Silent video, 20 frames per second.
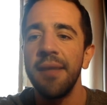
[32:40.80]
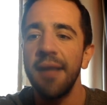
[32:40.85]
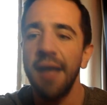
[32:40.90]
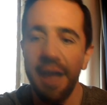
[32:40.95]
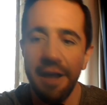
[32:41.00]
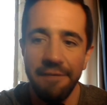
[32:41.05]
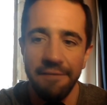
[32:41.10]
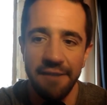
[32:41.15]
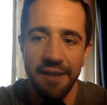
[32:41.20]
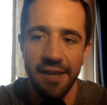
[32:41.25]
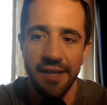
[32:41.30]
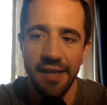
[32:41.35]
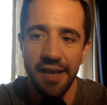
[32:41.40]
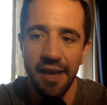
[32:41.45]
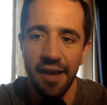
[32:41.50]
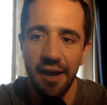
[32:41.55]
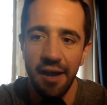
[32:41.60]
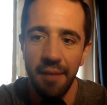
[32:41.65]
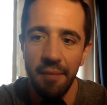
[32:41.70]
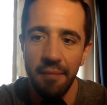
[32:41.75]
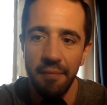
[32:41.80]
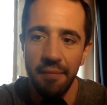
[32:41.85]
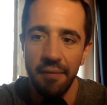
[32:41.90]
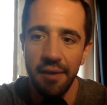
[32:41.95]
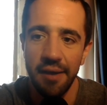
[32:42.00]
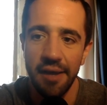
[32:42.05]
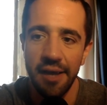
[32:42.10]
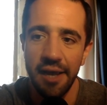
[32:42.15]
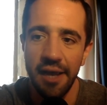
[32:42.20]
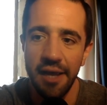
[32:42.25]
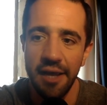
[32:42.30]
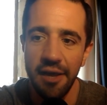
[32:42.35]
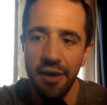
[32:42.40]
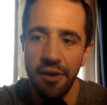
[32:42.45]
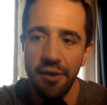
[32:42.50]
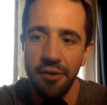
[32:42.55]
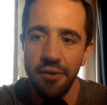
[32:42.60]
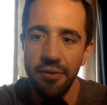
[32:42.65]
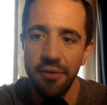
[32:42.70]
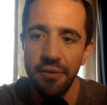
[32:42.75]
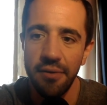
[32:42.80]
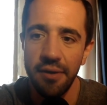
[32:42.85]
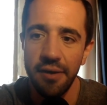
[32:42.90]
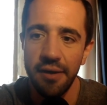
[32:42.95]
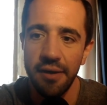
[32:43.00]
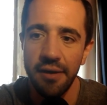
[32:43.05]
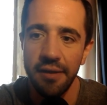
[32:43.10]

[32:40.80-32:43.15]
Effie, are you...